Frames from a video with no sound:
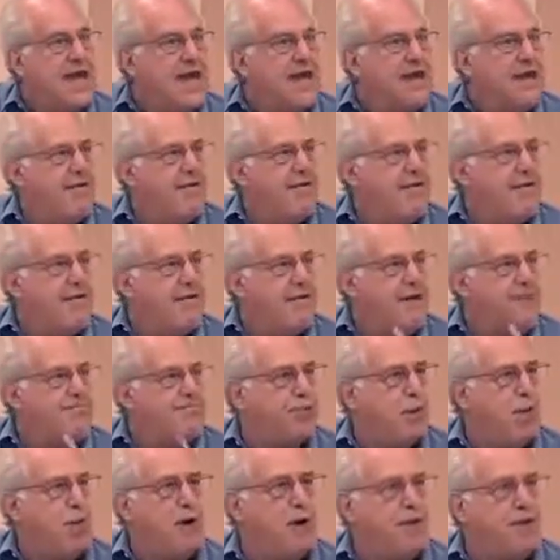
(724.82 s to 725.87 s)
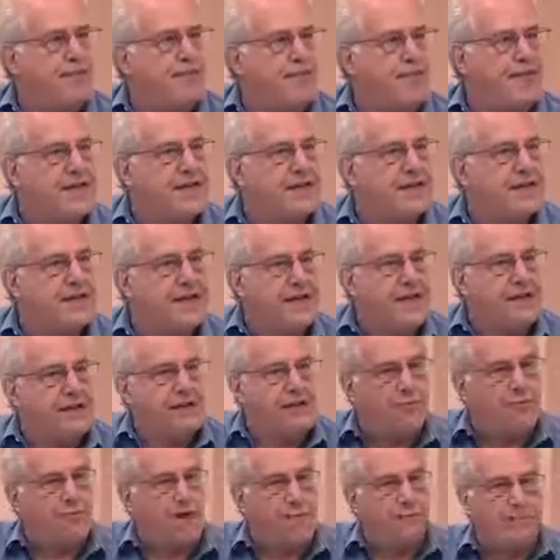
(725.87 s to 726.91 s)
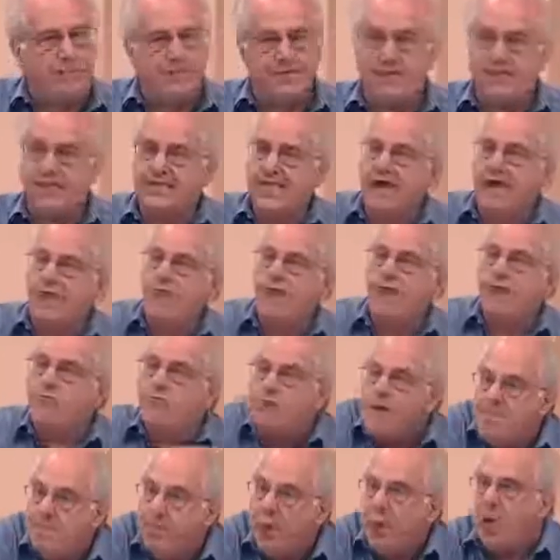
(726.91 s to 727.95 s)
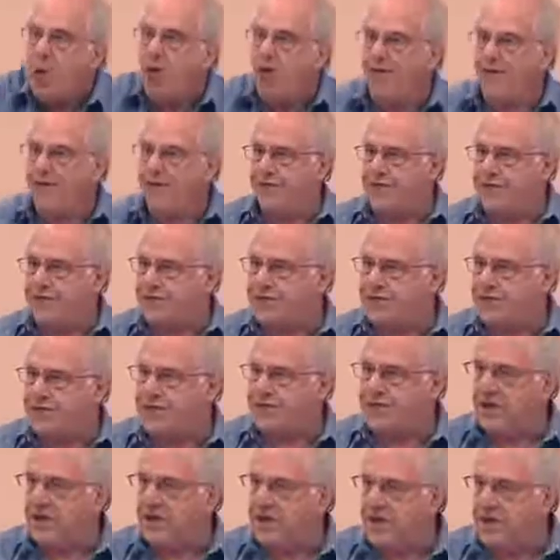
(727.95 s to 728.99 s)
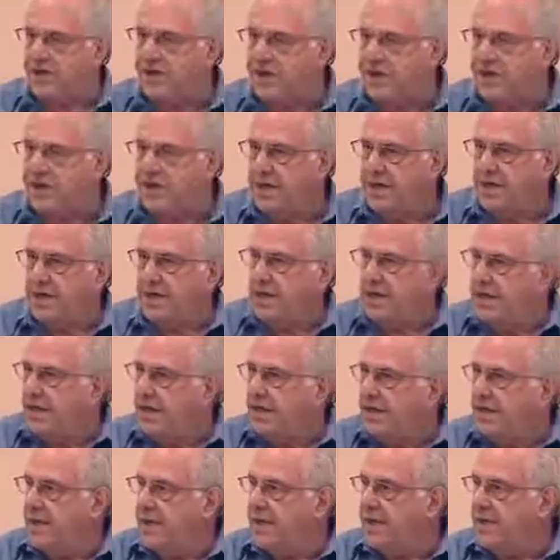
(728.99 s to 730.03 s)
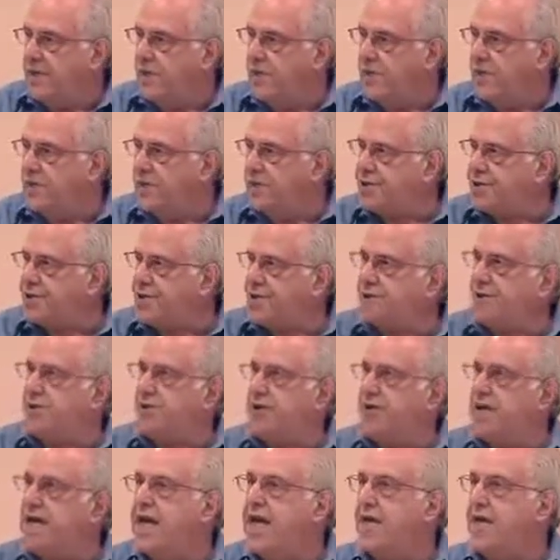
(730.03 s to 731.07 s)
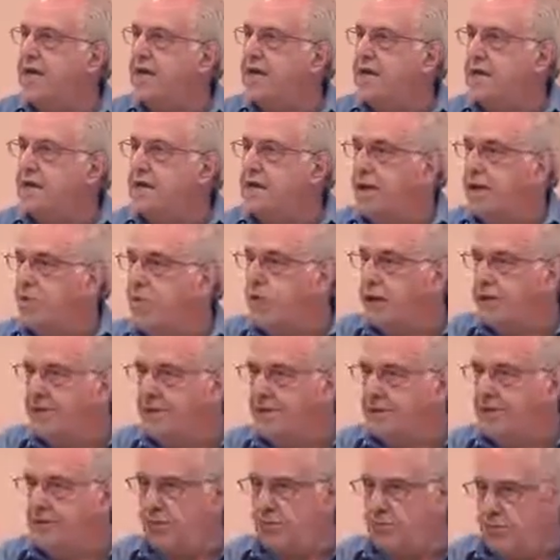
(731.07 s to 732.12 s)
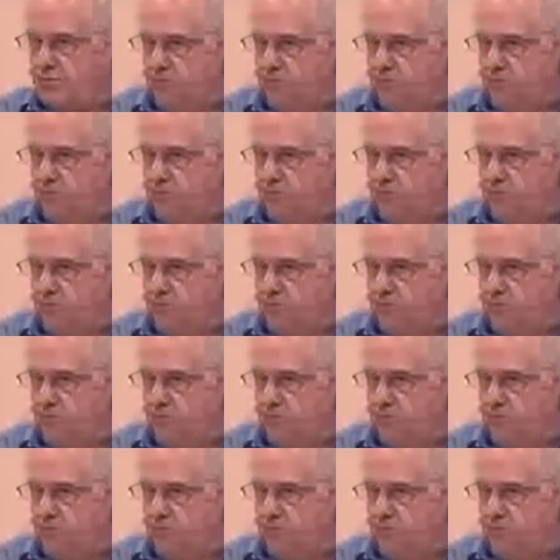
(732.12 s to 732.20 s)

every part of this that represents how they rip off the society in order to create the wonderful